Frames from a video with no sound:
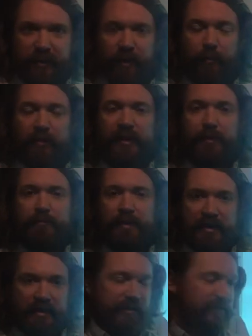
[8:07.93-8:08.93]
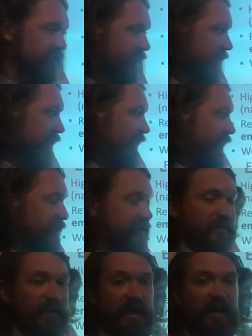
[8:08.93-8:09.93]
And what that means
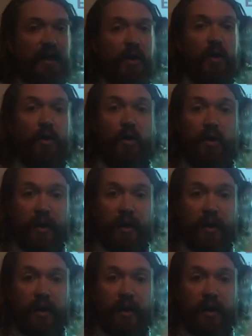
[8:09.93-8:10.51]
is that all